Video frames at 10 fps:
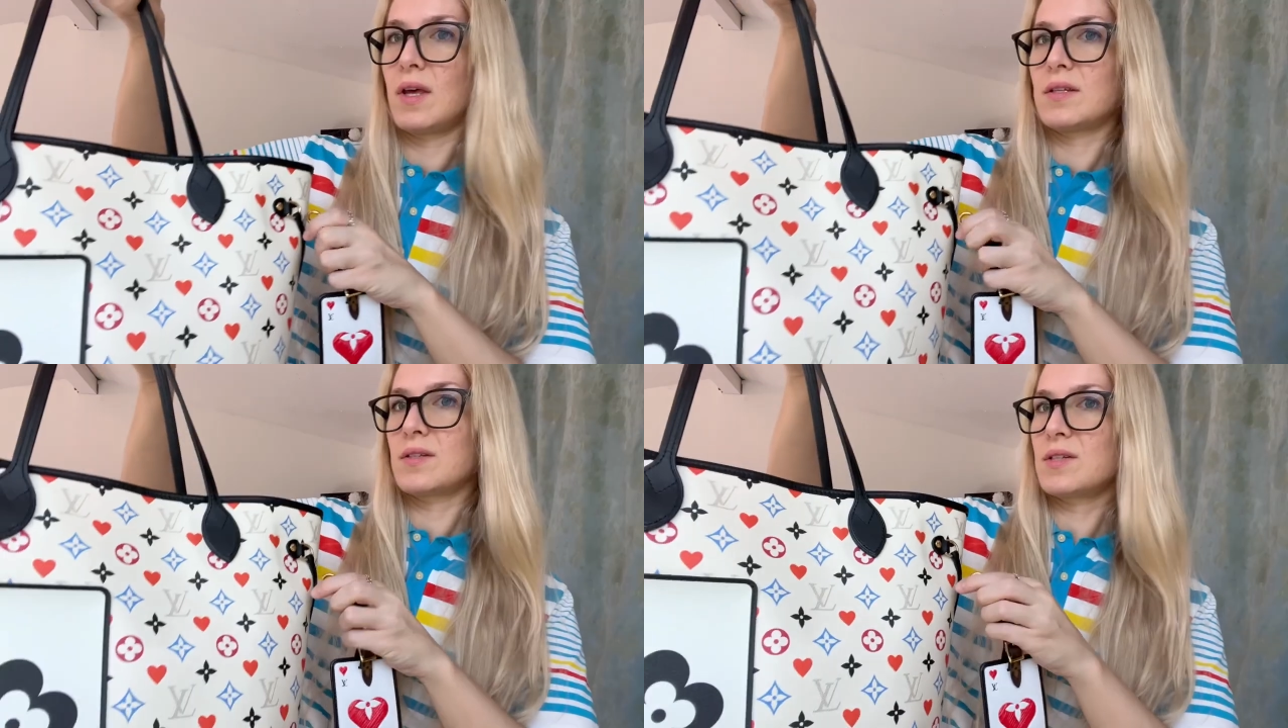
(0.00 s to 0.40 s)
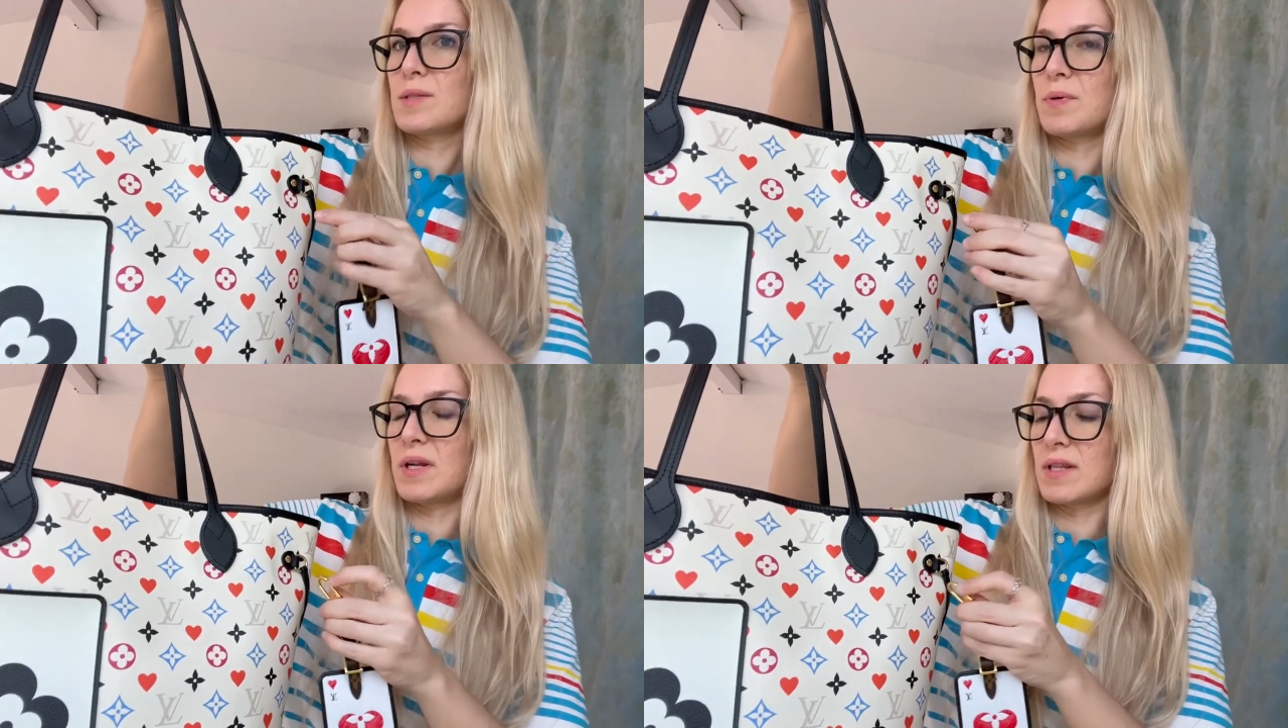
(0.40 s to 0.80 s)
So just
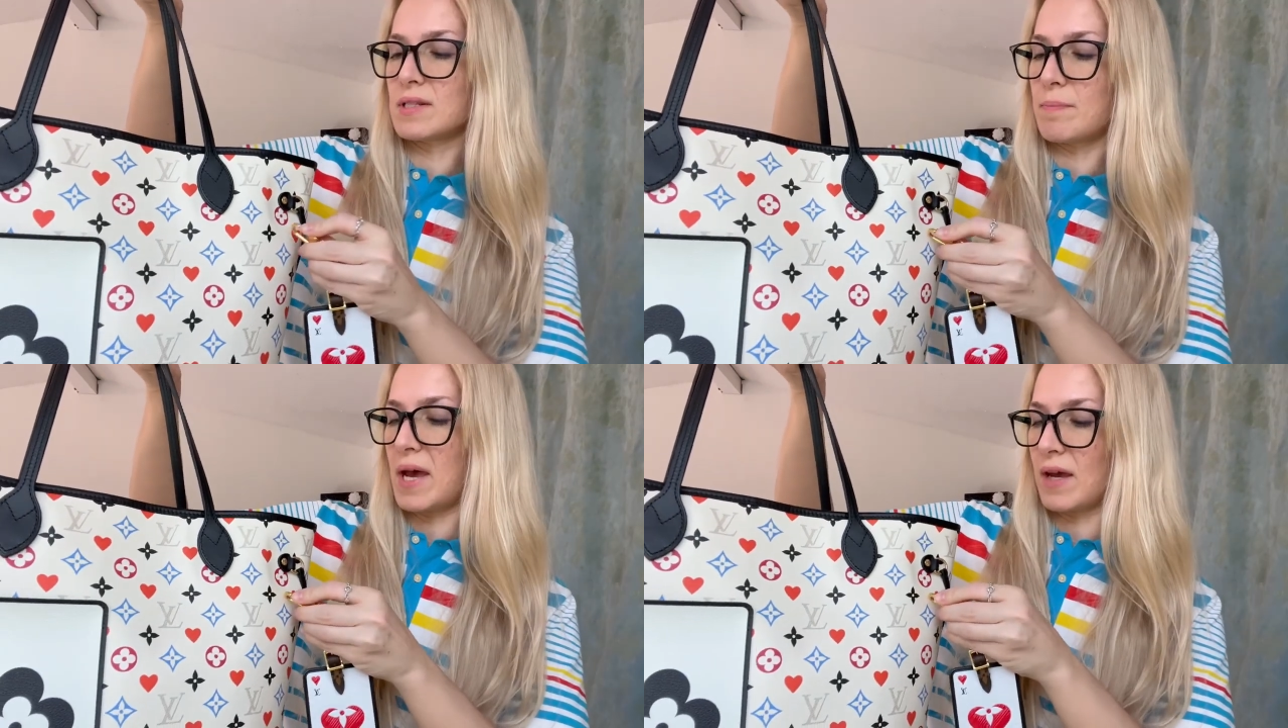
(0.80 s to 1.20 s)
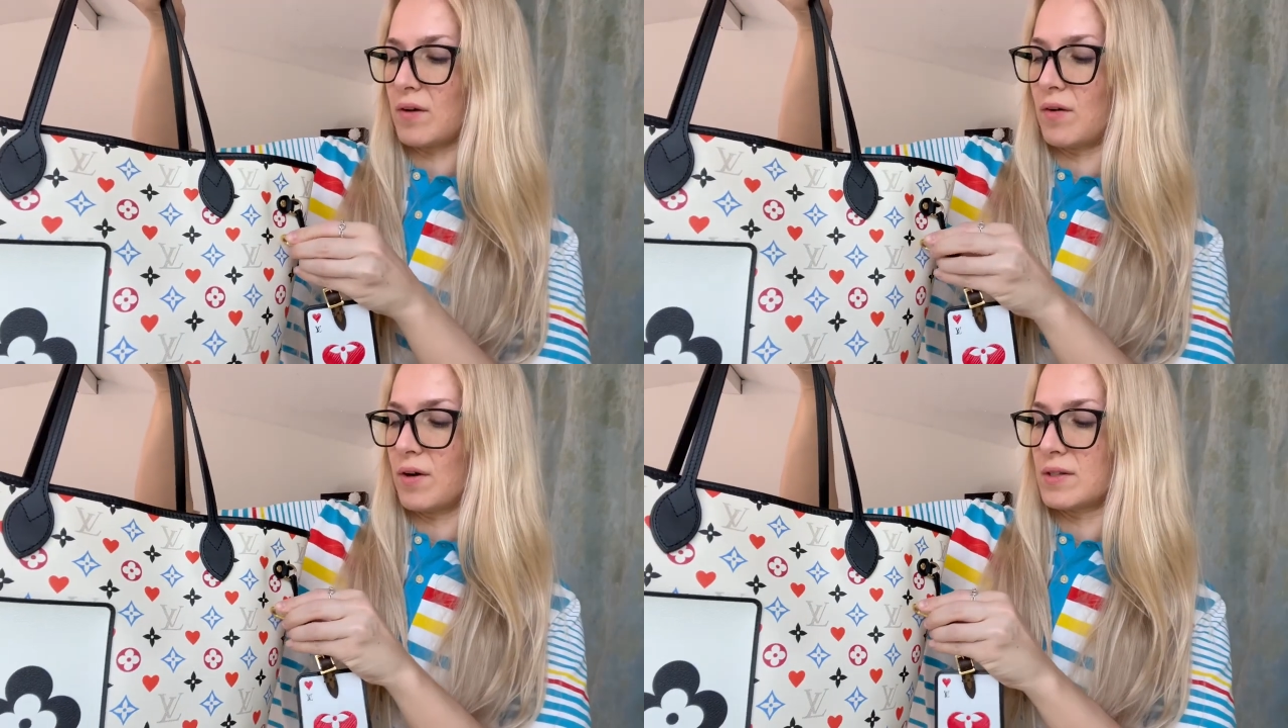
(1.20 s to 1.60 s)
putting this back
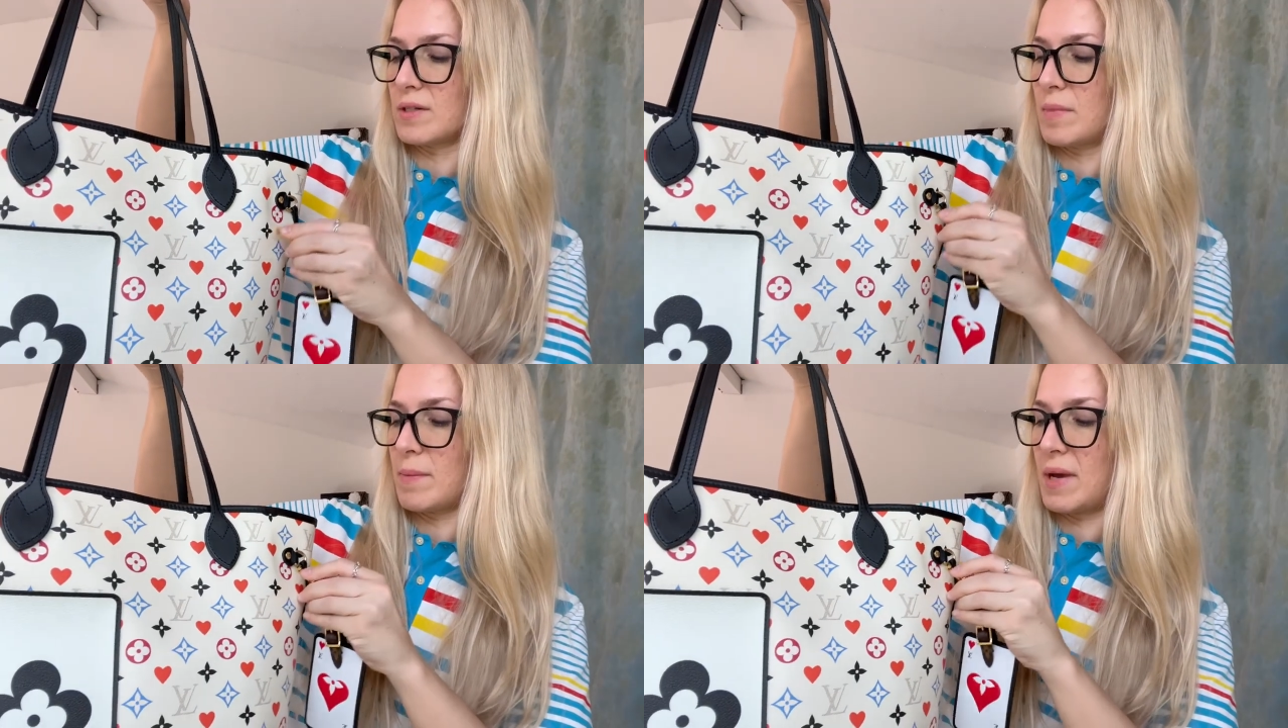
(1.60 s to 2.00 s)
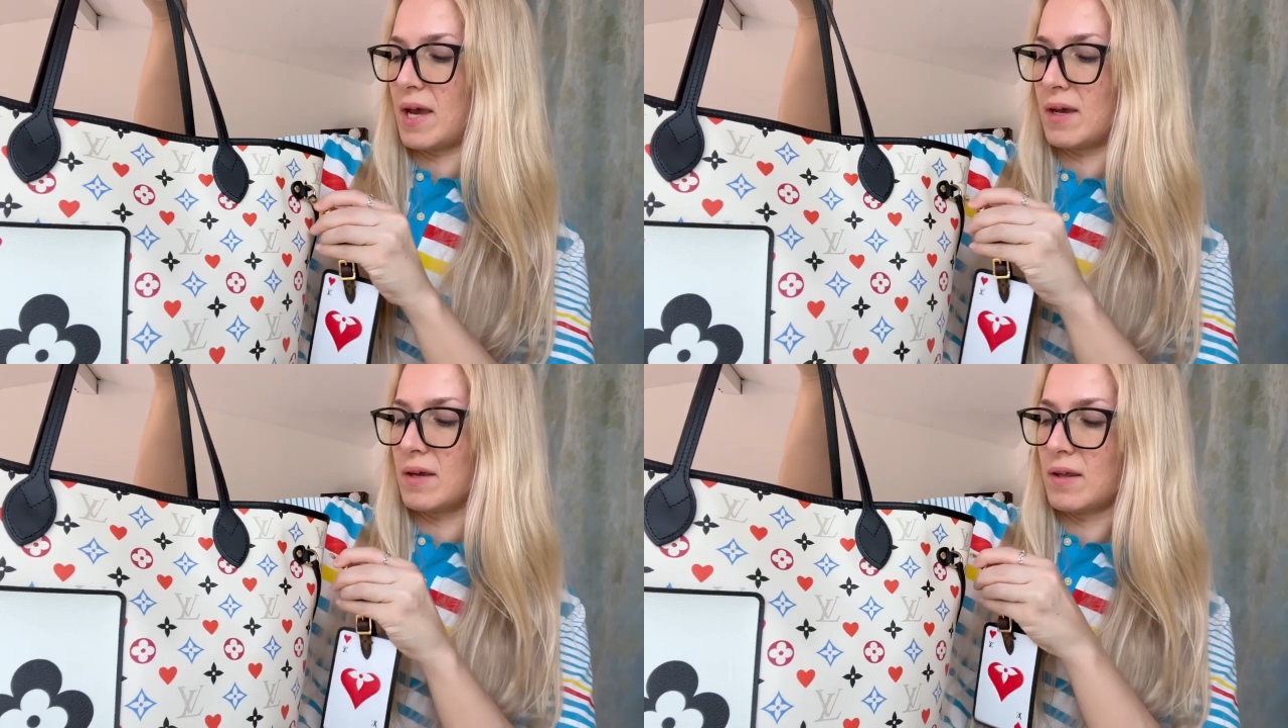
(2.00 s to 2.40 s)
onto my
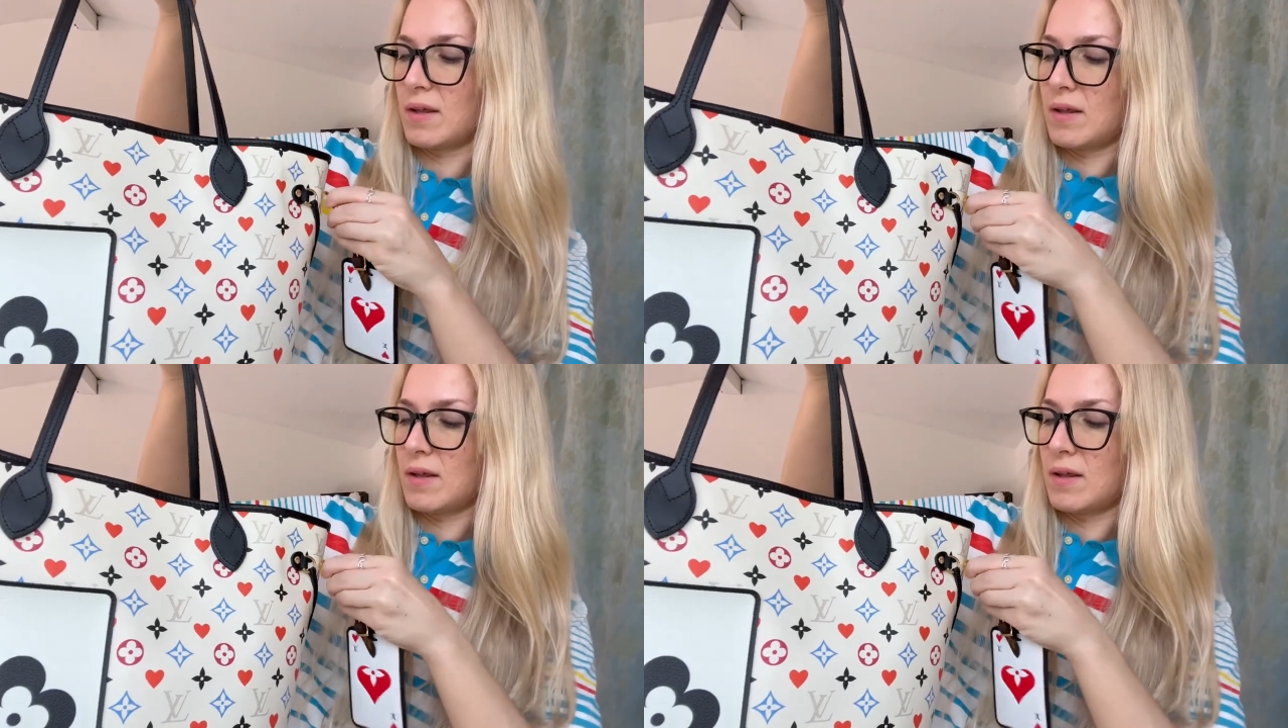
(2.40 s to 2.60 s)
bag,